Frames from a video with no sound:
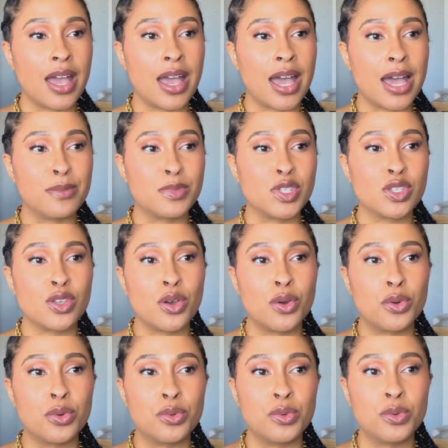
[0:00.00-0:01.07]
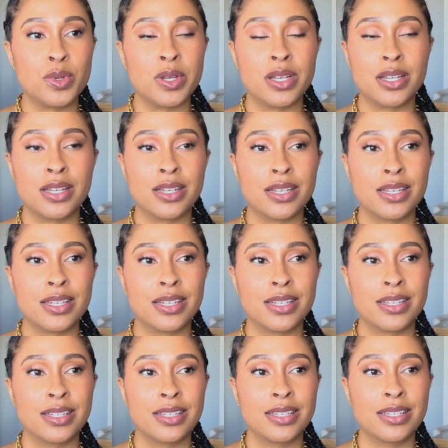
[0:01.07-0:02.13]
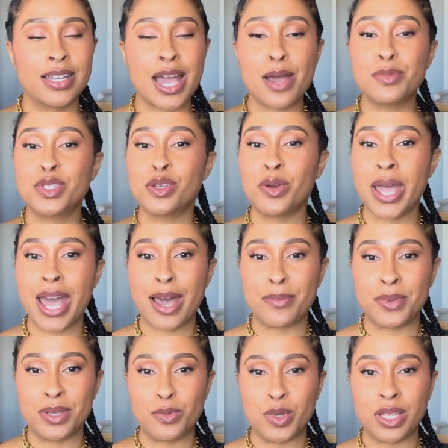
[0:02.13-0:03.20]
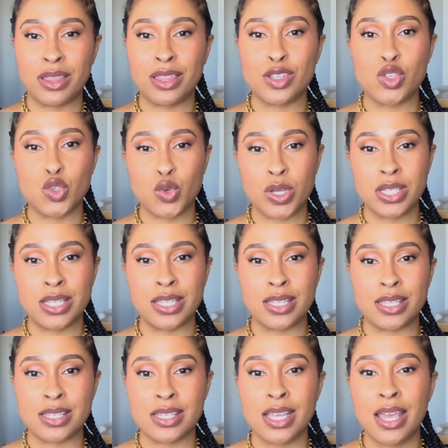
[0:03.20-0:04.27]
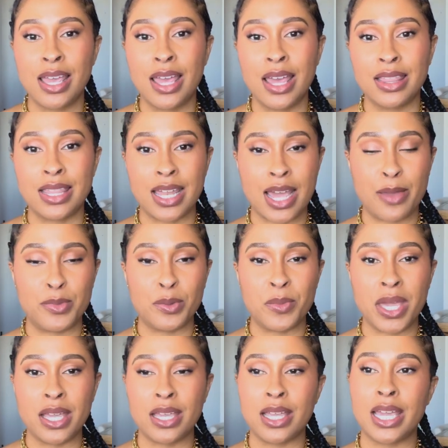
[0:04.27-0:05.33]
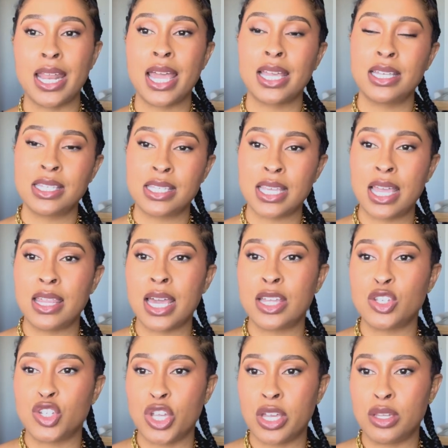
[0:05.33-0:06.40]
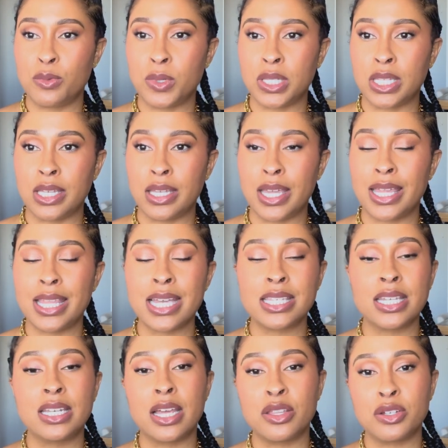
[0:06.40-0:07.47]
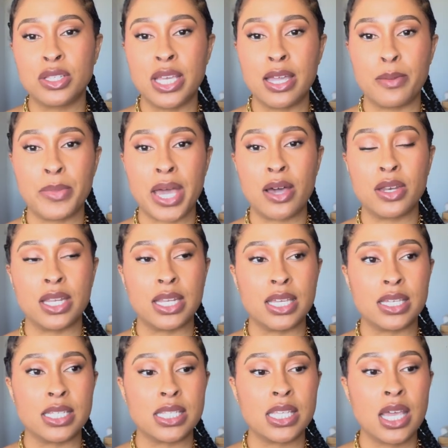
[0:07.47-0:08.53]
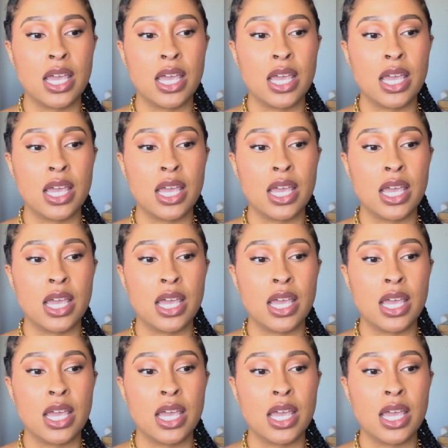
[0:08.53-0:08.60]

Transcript: I'm so happy with the choices that I've been making. And I can say that genuinely. And that's another thing about it, is